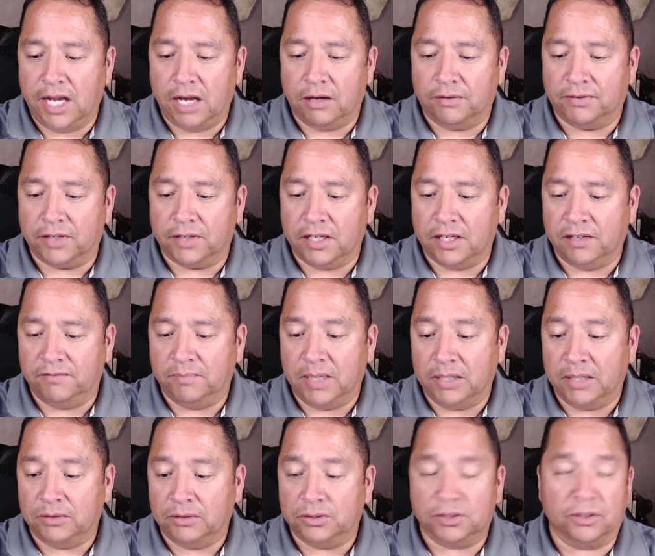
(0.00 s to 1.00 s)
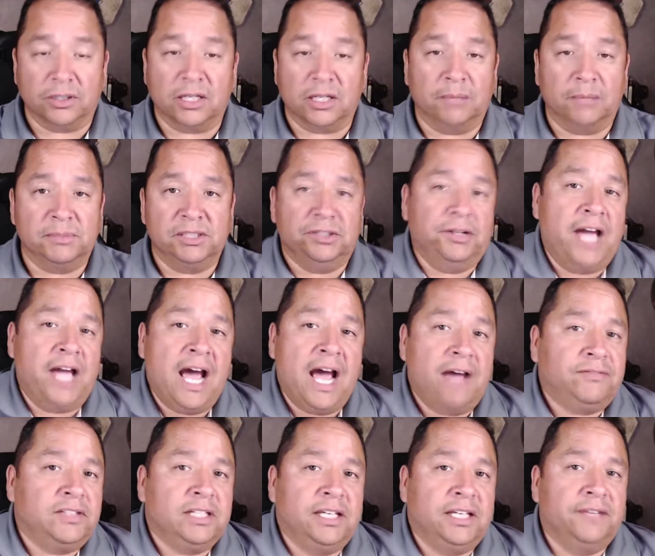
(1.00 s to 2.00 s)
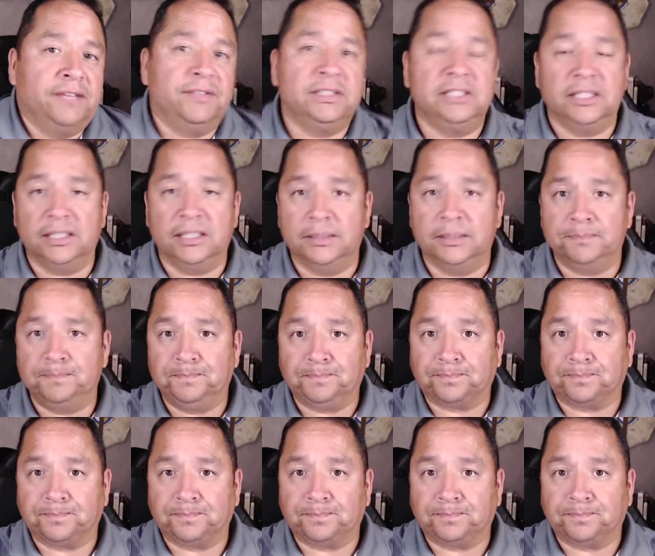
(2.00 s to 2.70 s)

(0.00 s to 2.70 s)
forgive my own shortcomings. You have to give it to him.